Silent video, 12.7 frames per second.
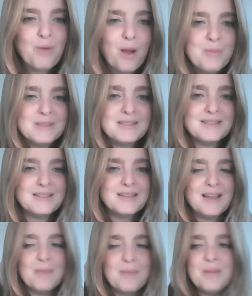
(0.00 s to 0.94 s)
promises it
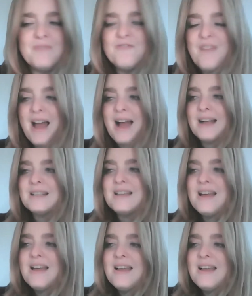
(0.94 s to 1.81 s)
to him. In fact,